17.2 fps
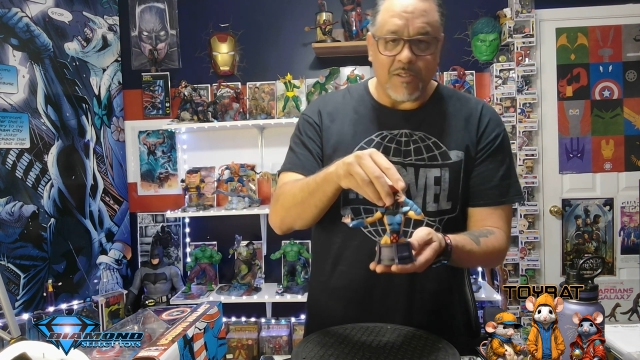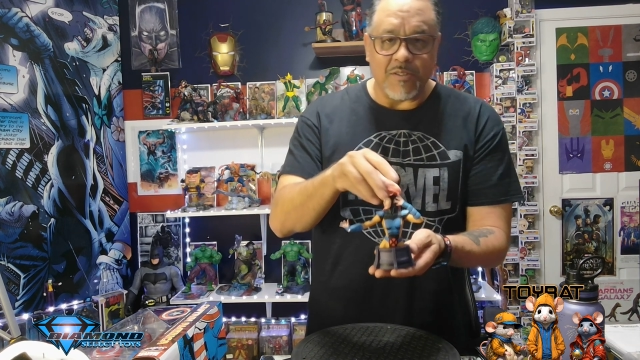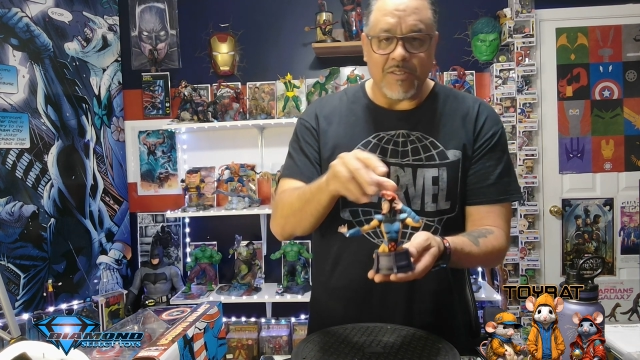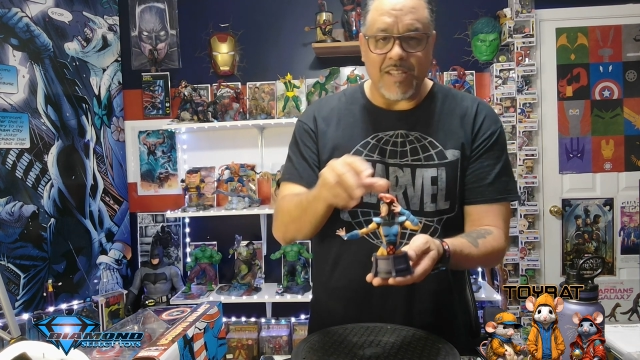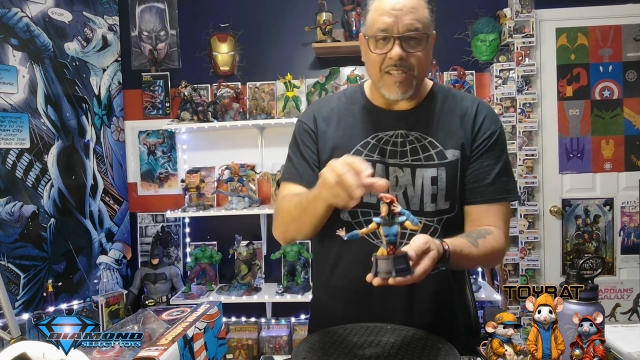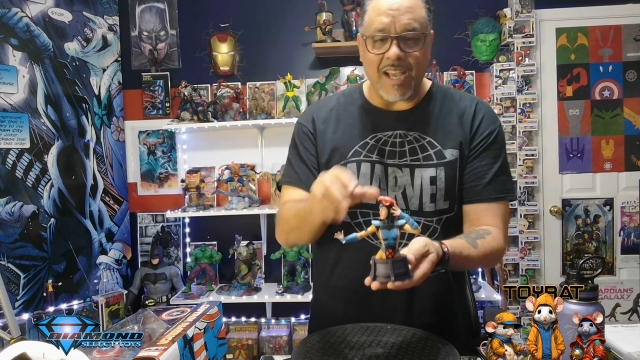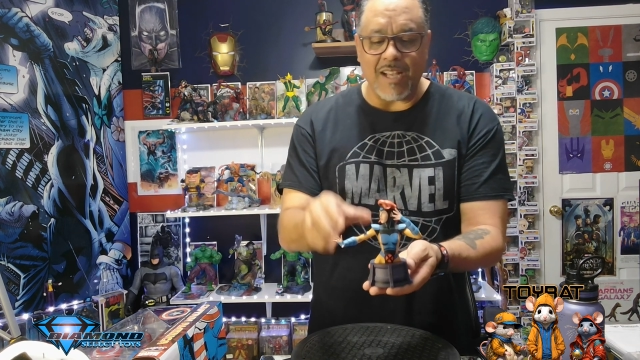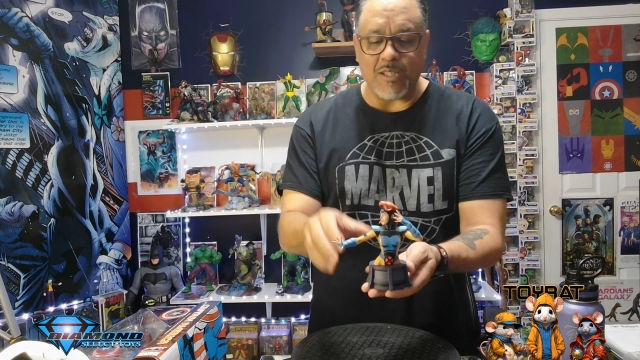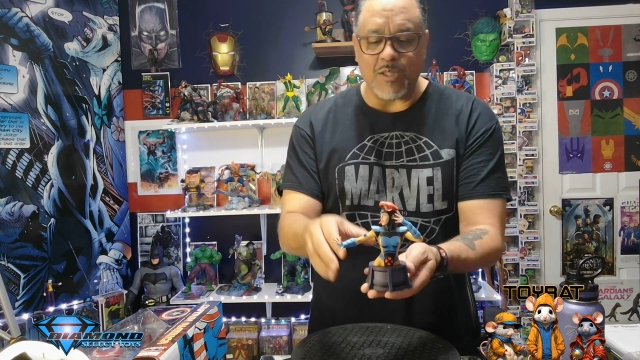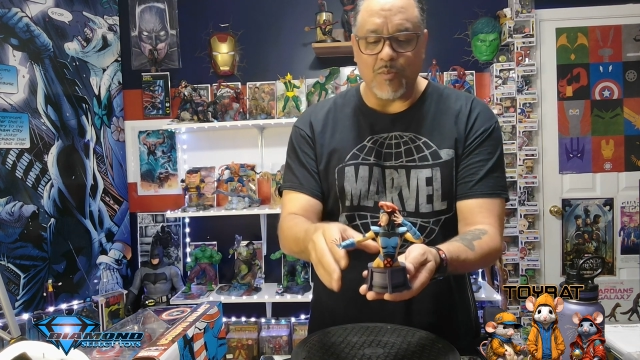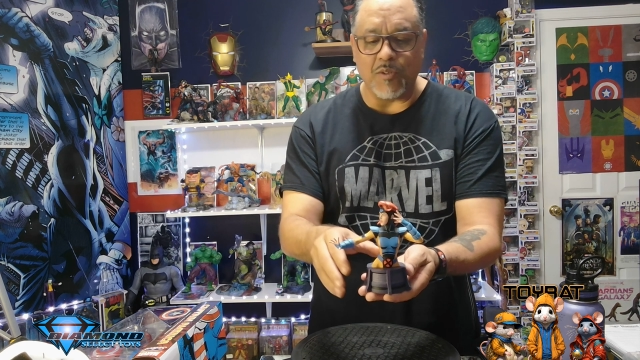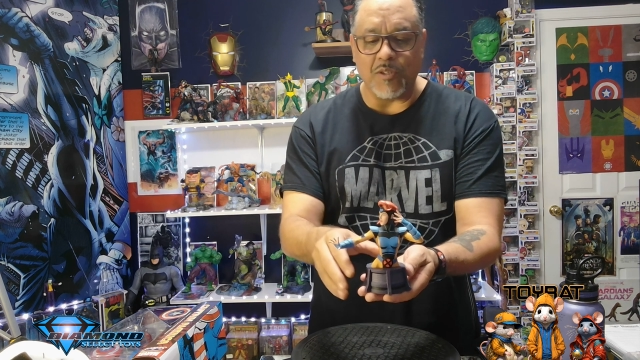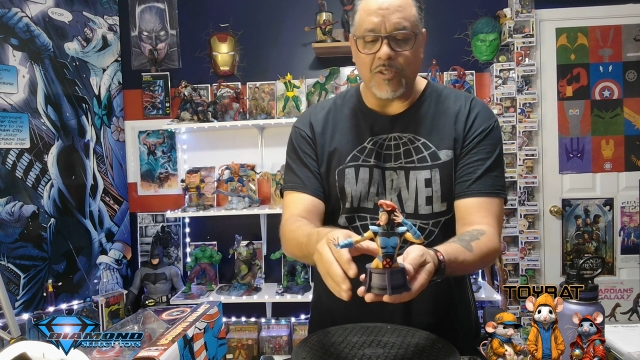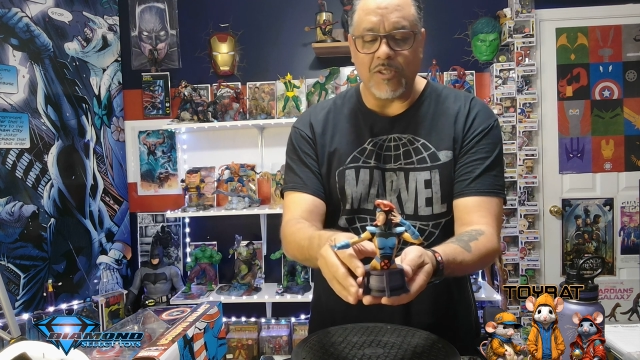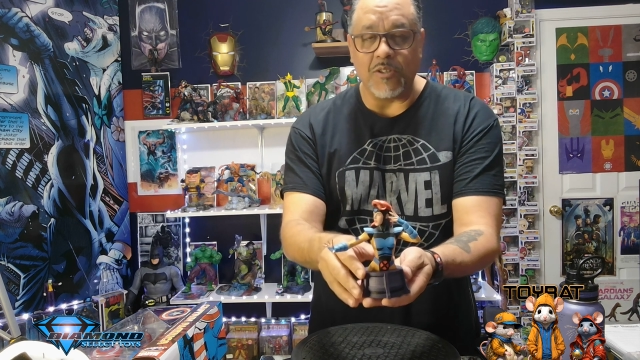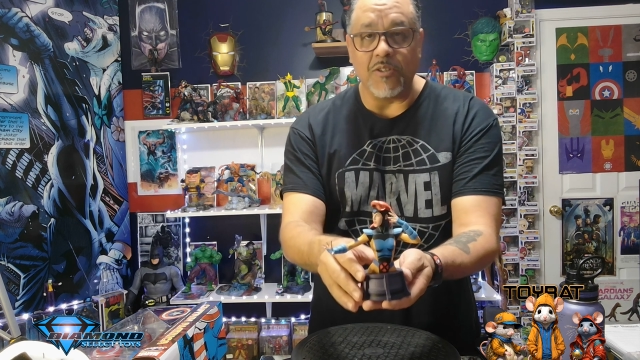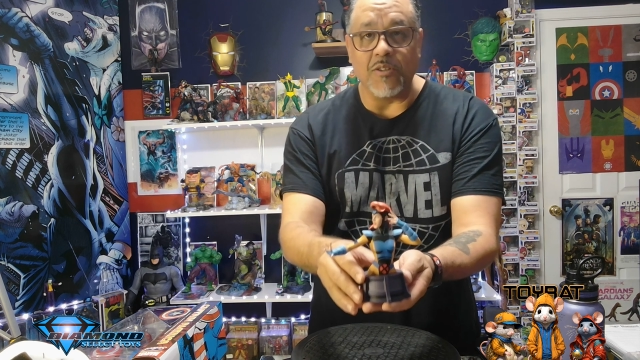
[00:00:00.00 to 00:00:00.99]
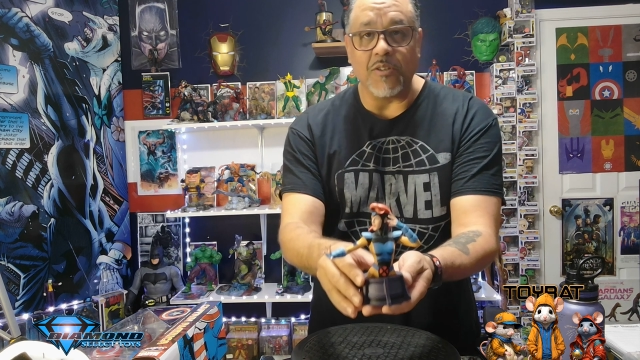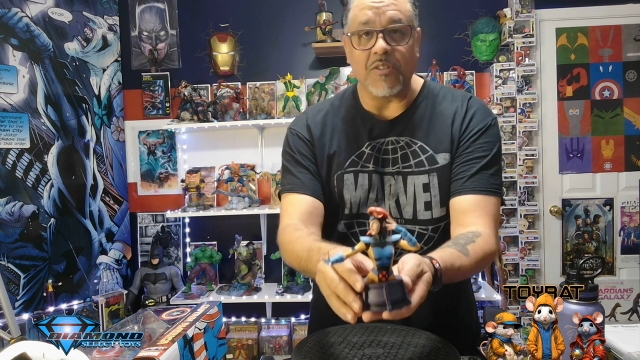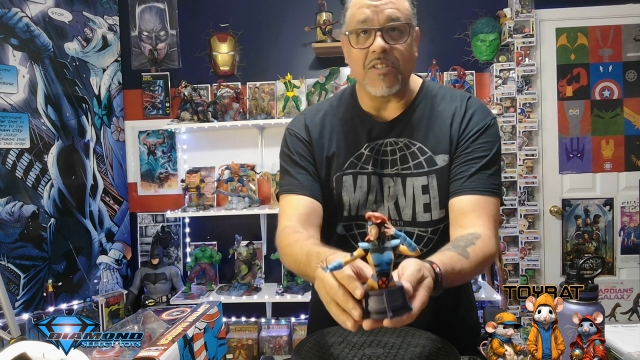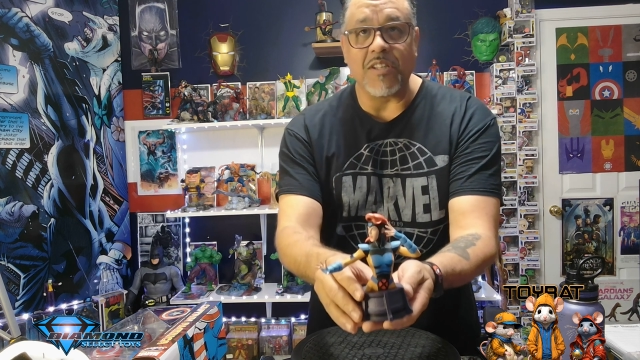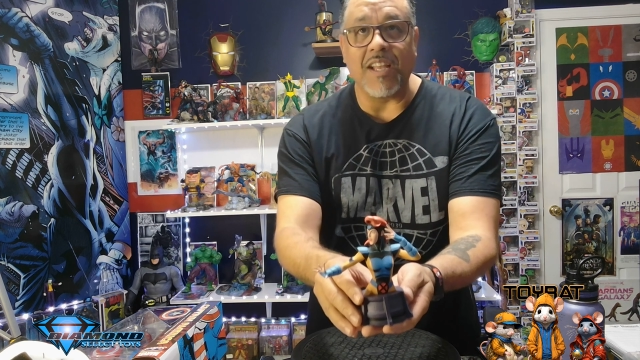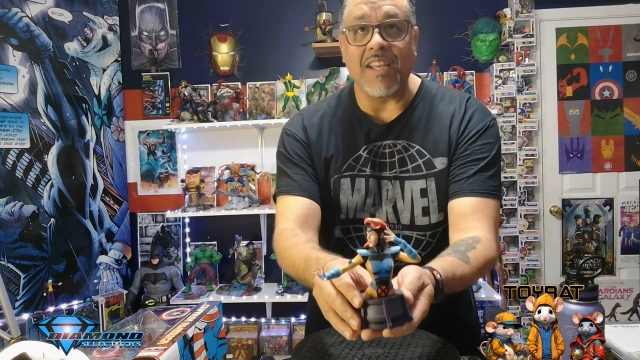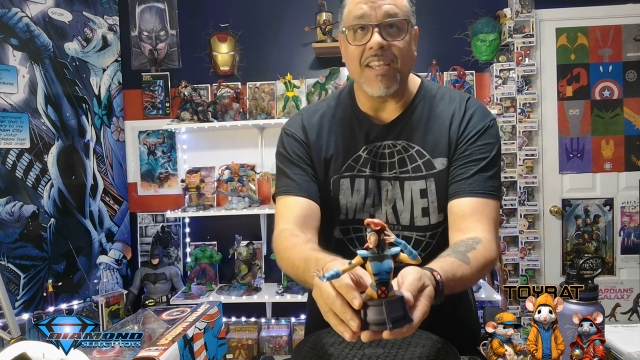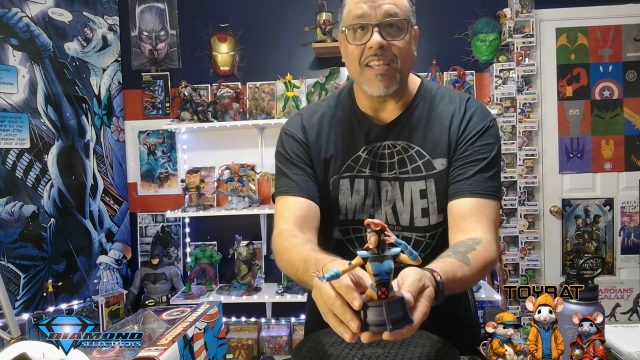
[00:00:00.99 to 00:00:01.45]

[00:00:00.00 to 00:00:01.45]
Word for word: That's what she looks like,